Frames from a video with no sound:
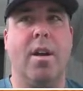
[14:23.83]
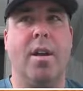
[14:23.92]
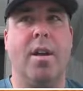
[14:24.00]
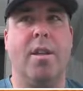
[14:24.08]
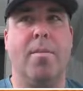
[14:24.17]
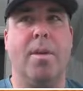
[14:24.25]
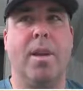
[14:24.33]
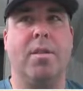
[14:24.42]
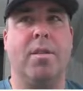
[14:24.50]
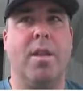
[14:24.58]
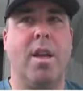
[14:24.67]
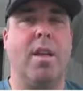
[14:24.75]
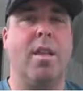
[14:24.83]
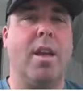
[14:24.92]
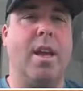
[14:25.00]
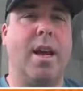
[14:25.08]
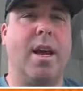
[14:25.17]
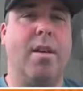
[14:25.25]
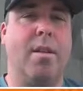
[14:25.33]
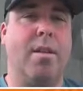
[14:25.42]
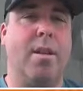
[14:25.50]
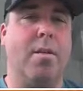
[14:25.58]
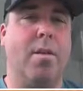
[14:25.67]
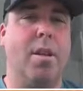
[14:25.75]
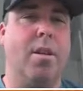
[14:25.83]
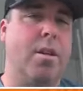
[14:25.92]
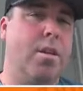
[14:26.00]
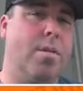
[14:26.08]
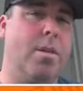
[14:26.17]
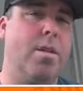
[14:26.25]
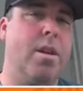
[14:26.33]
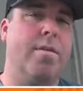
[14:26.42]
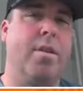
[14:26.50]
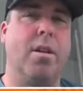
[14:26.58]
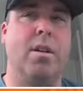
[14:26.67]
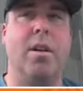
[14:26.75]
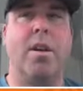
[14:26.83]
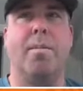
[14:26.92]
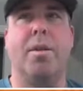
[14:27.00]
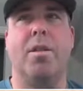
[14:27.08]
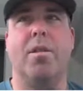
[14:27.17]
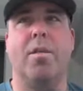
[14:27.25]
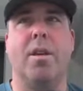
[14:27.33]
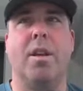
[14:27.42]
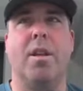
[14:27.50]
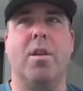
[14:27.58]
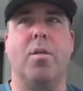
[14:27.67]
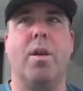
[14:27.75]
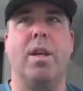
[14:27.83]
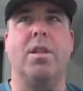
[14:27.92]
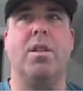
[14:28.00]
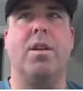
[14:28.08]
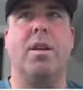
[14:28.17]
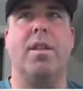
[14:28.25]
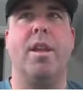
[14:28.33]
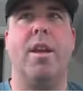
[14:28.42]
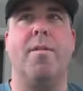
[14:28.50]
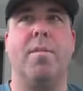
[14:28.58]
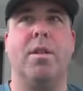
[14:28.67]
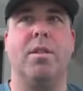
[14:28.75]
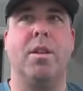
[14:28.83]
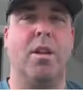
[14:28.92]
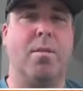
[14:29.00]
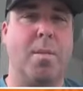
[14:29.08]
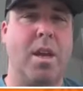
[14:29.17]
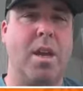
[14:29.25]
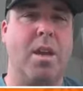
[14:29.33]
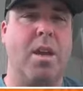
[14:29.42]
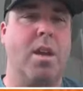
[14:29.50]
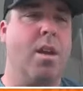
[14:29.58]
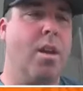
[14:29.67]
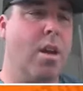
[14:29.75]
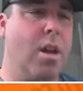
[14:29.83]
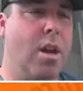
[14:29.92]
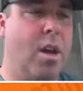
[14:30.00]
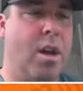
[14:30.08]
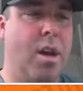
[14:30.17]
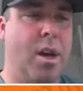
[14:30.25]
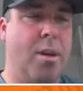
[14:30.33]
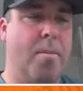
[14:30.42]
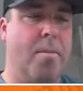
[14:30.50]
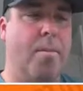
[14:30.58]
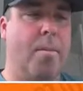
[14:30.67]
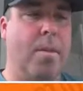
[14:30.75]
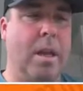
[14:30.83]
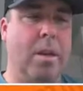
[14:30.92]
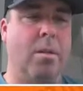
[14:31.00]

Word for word: uh, in the mix. So they they got a you know either a good reliever or a good number three. The question on them is going to be um,